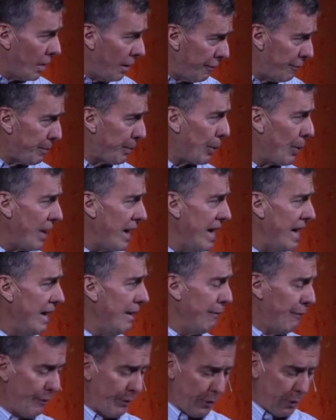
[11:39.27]
of
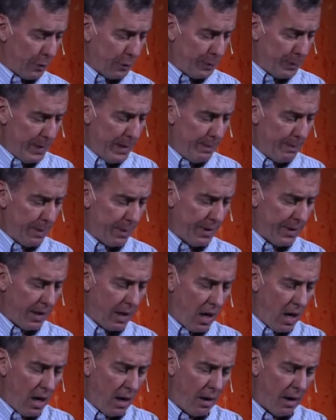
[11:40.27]
praying for those people
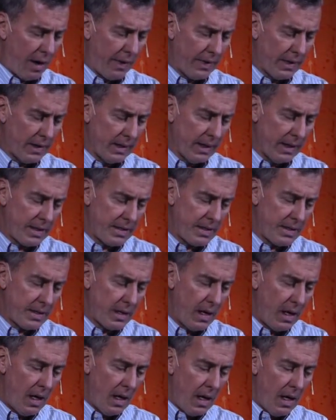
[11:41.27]
that are on the
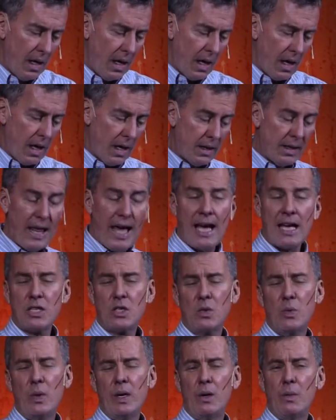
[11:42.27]
list.
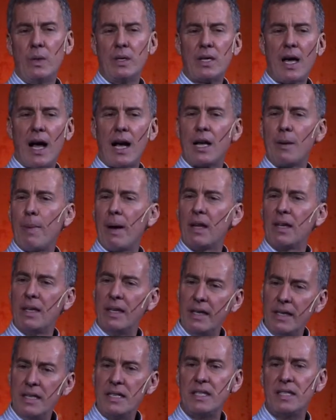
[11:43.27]
Last week, we talked about
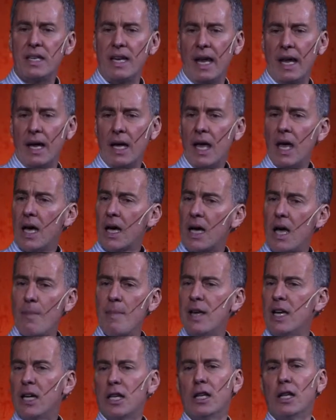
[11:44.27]
listening,
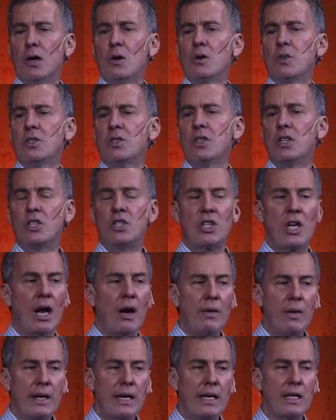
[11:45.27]
coming close to
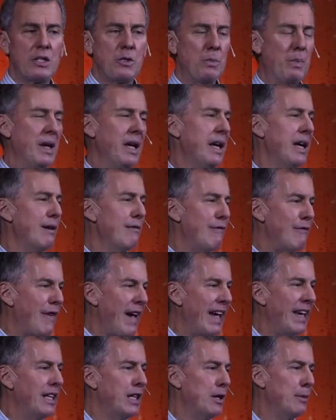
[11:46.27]
chariots, being
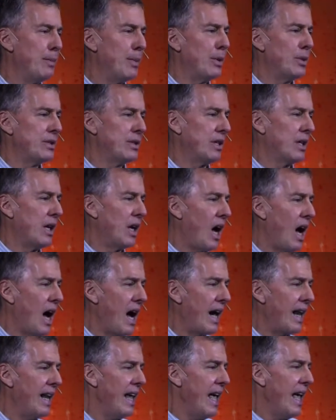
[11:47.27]
available to
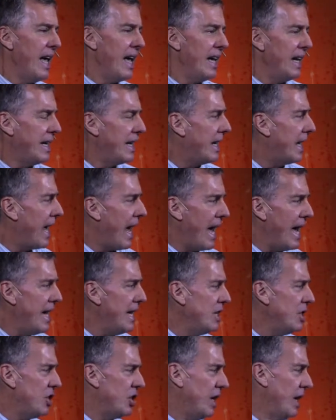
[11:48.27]
God,
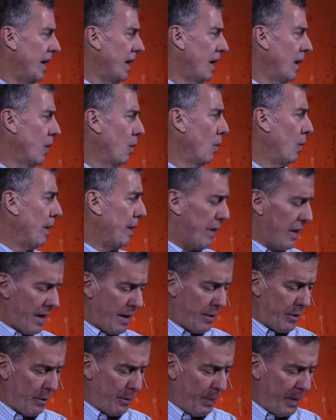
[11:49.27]
engaging with
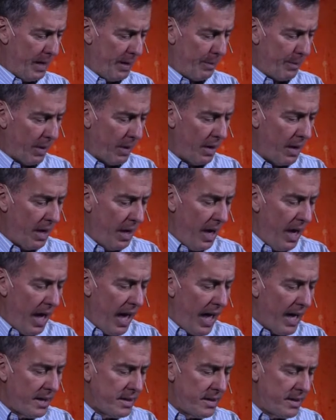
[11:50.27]
other people.
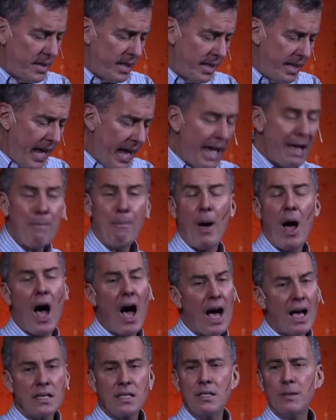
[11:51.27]
And today,
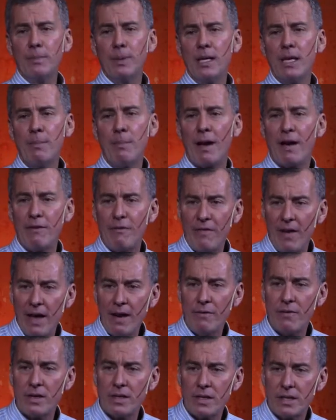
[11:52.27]
possibly my
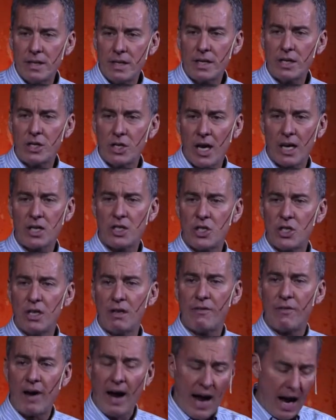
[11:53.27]
favorite
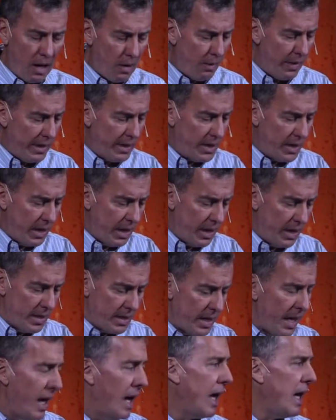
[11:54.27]
suggestion for outreach
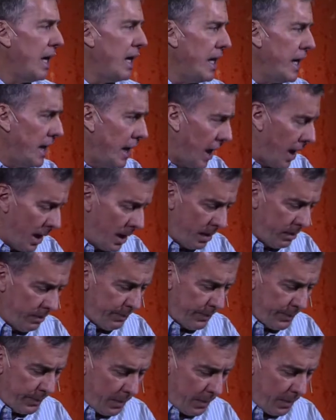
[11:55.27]
is eating.